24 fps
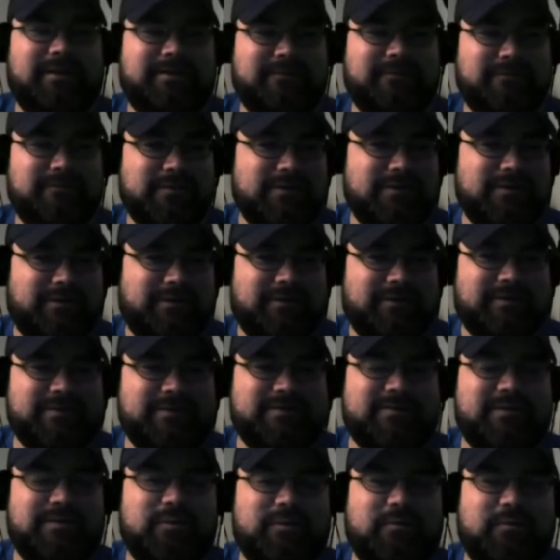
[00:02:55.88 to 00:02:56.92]
at the very
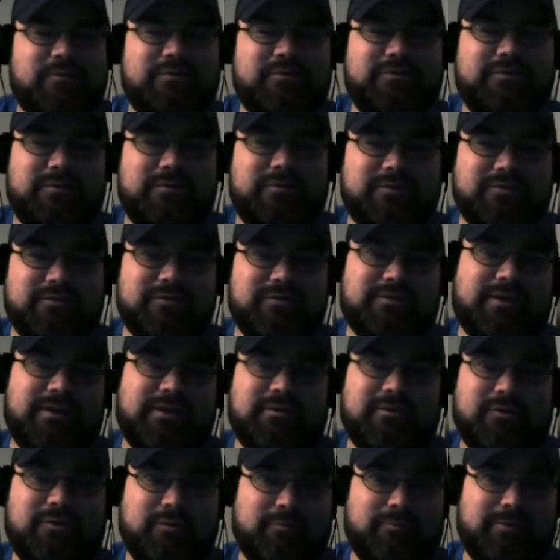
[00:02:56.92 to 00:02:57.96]
least in order to
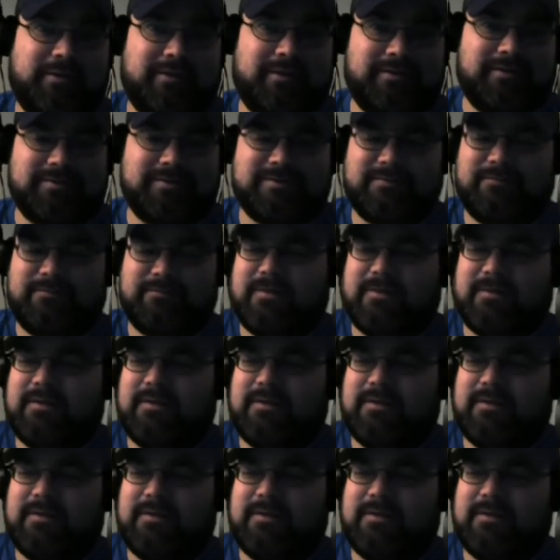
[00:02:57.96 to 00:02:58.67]
understand her plans.